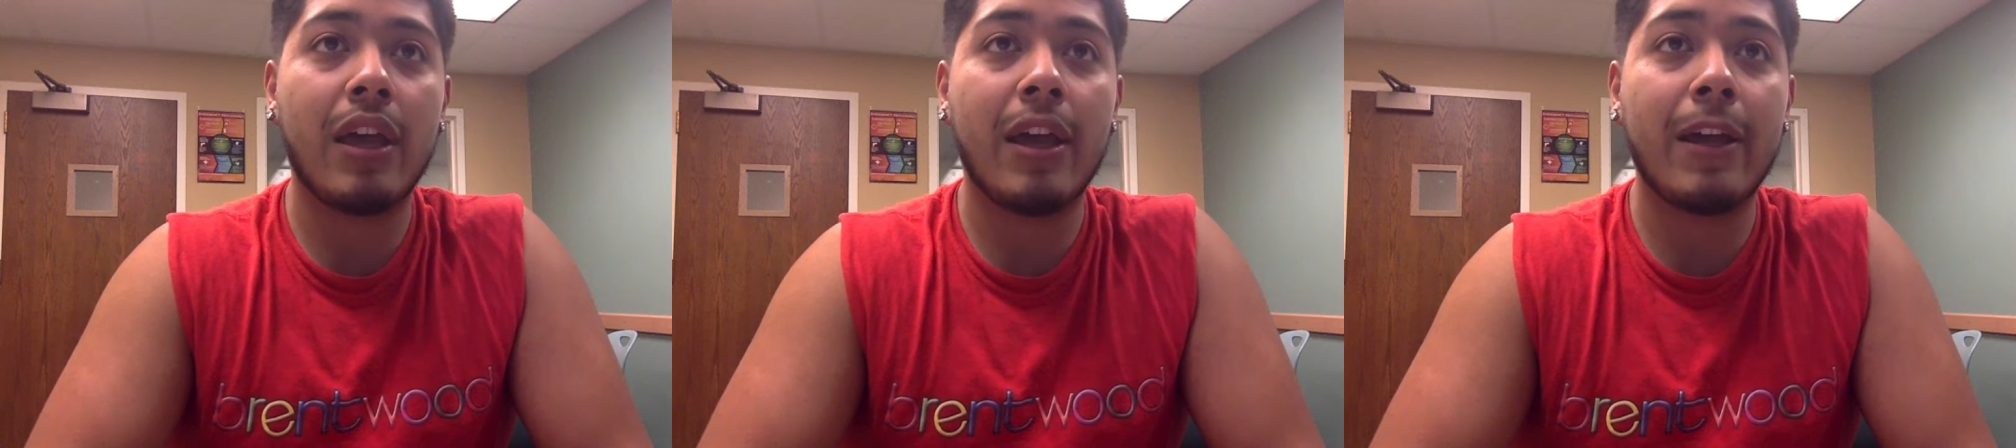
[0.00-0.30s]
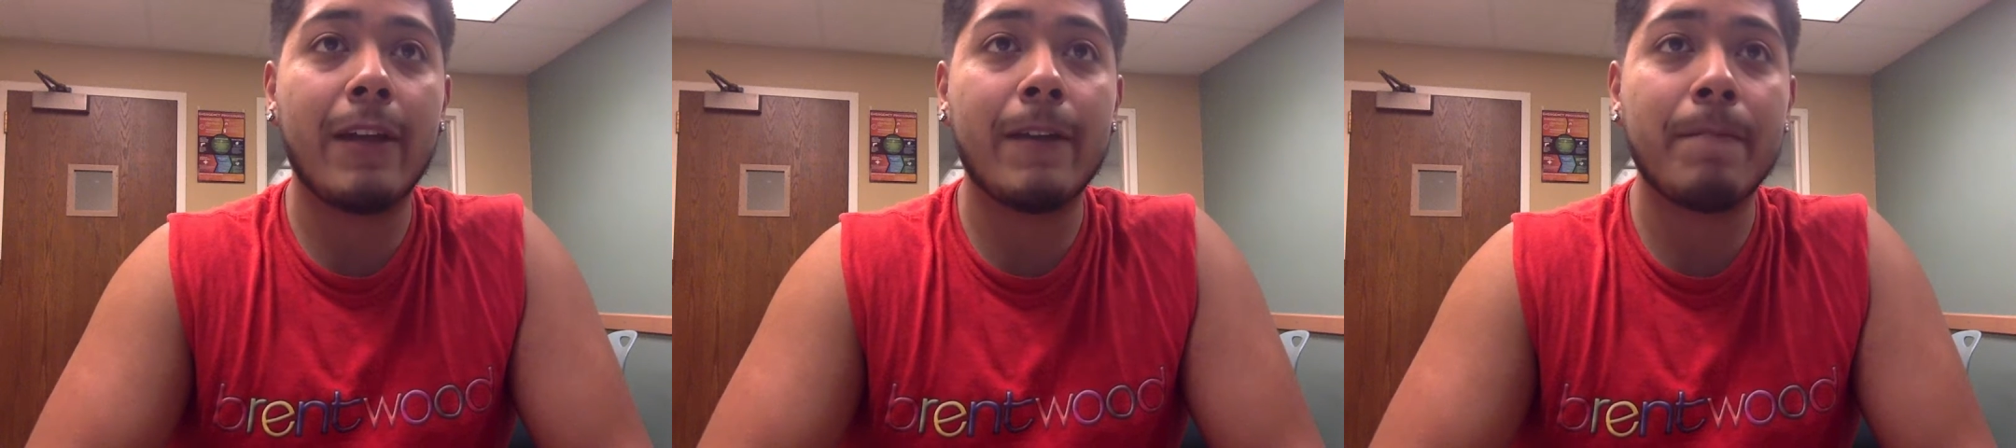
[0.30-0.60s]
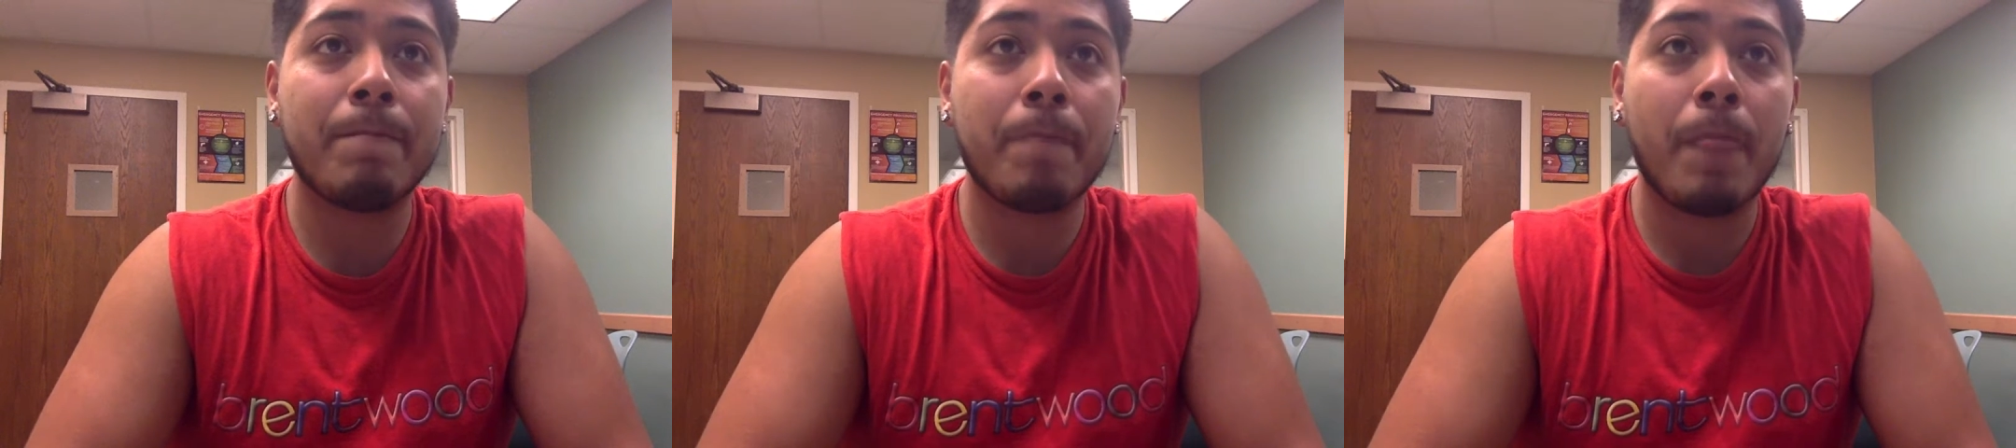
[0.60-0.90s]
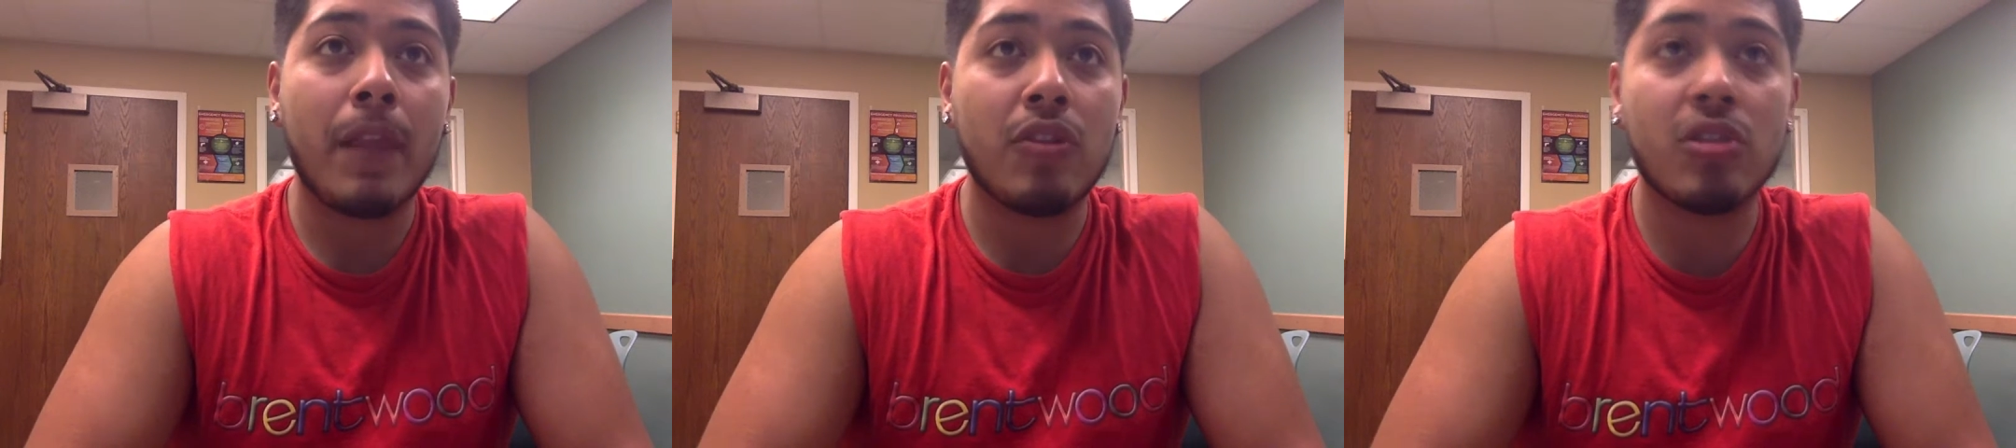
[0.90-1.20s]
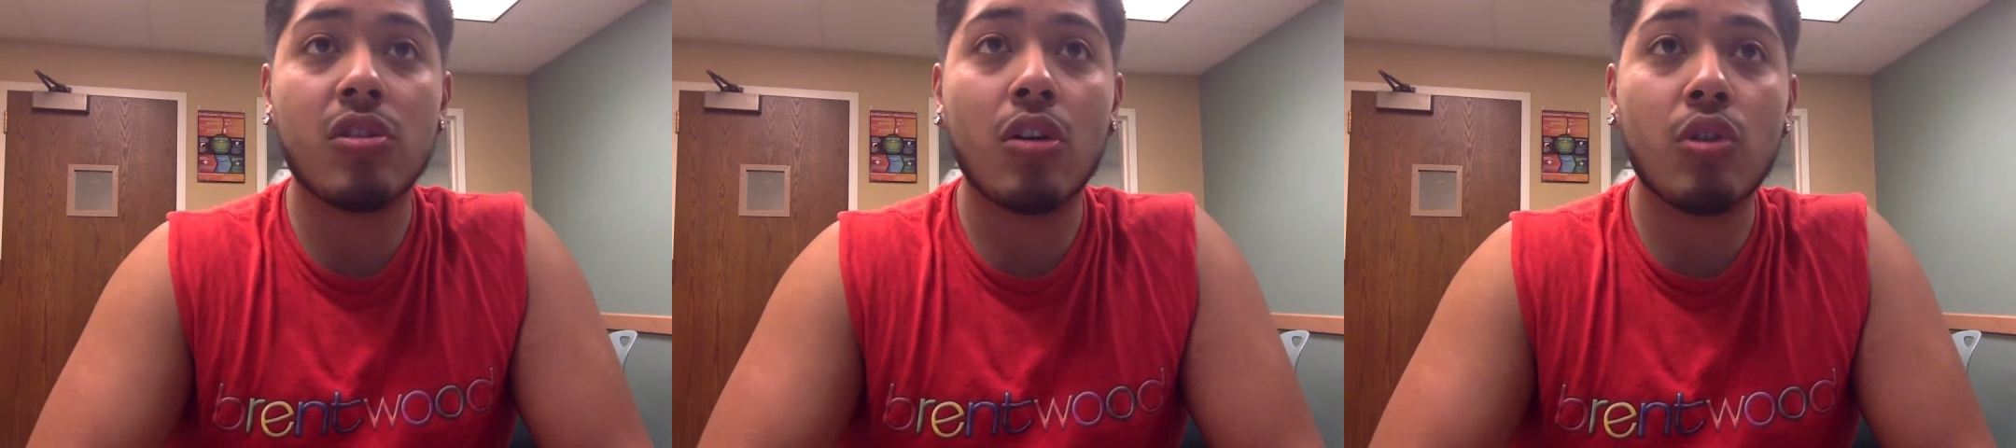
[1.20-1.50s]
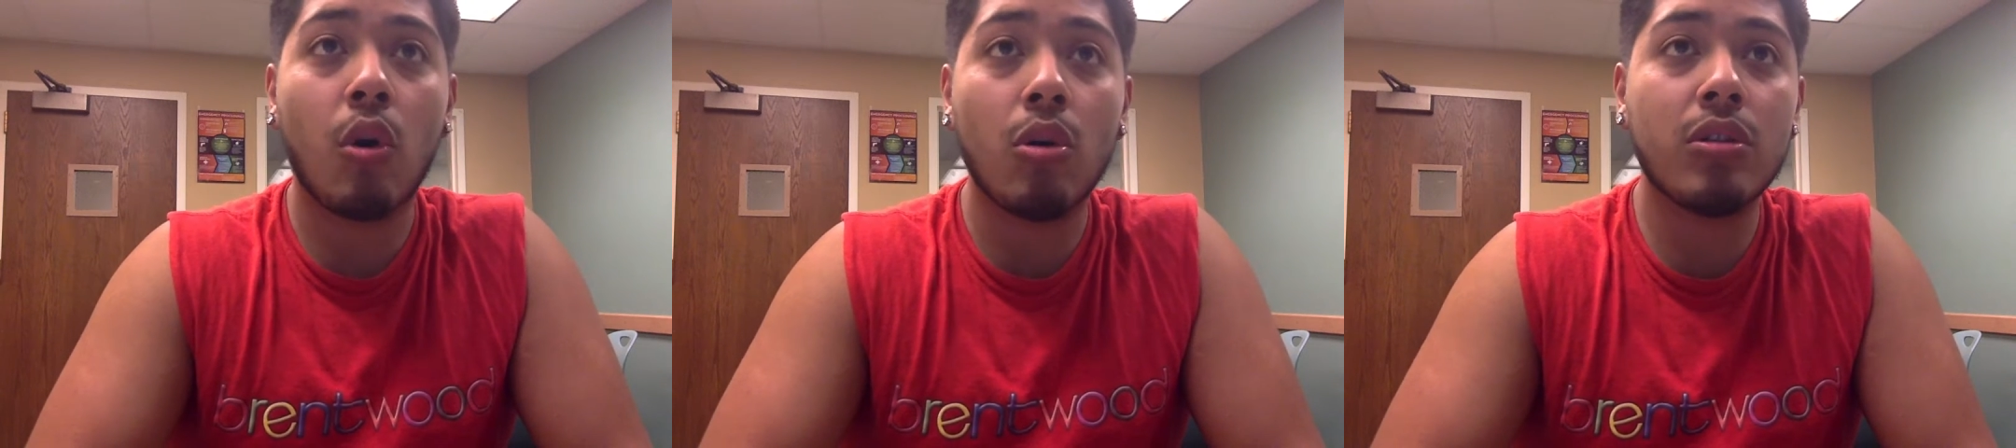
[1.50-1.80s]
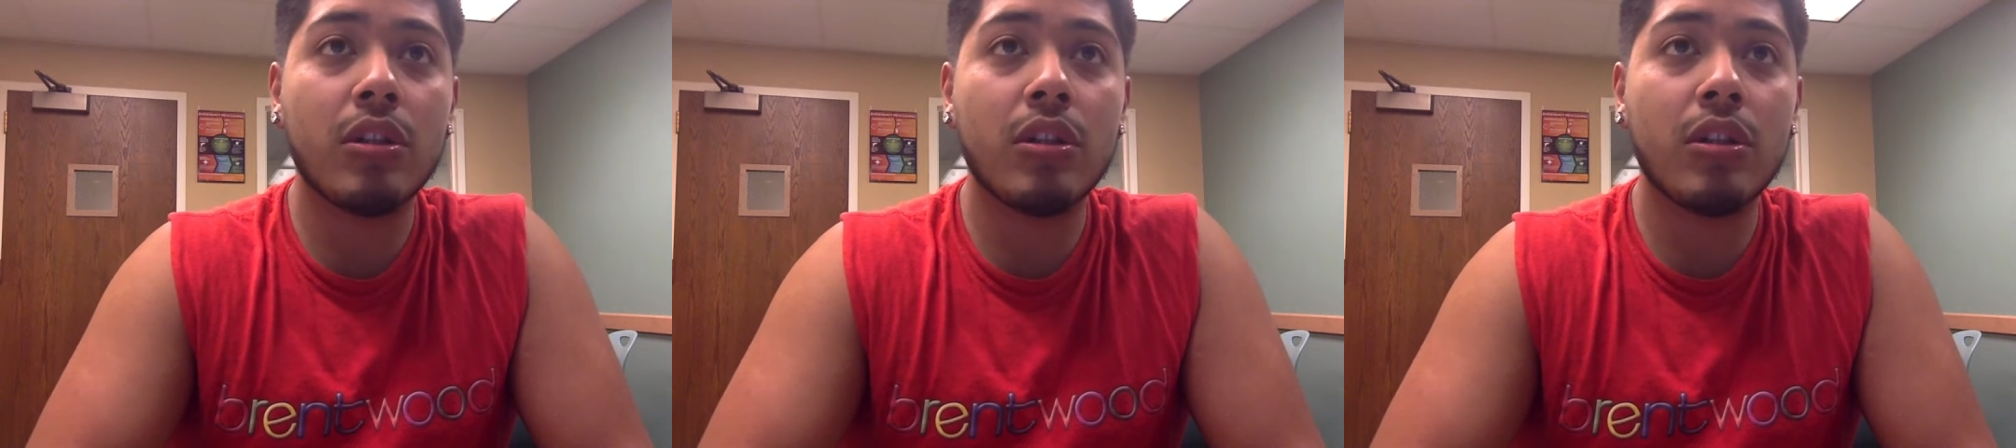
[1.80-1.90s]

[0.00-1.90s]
And judges also hold